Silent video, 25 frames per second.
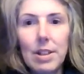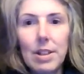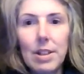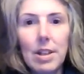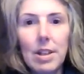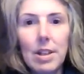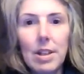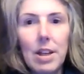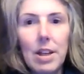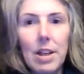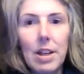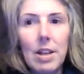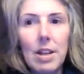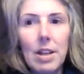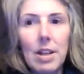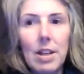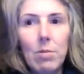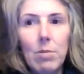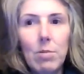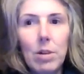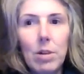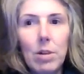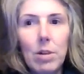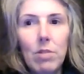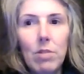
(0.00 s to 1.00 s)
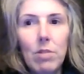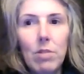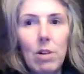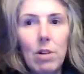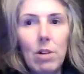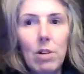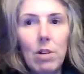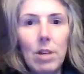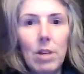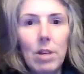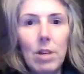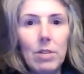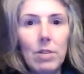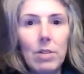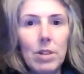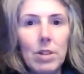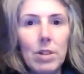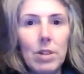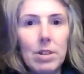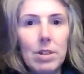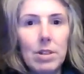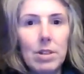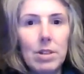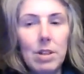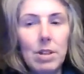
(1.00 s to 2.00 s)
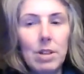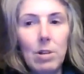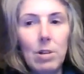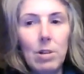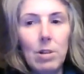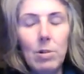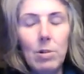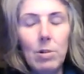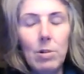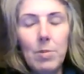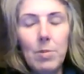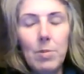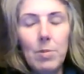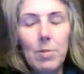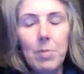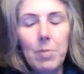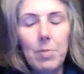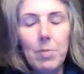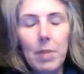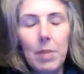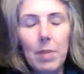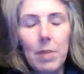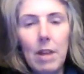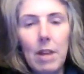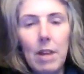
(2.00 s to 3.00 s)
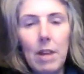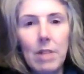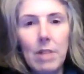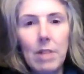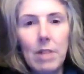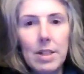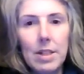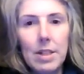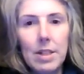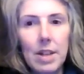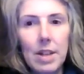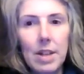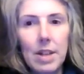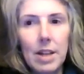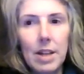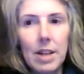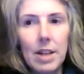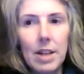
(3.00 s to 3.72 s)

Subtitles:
And then we'll roll over to our right sides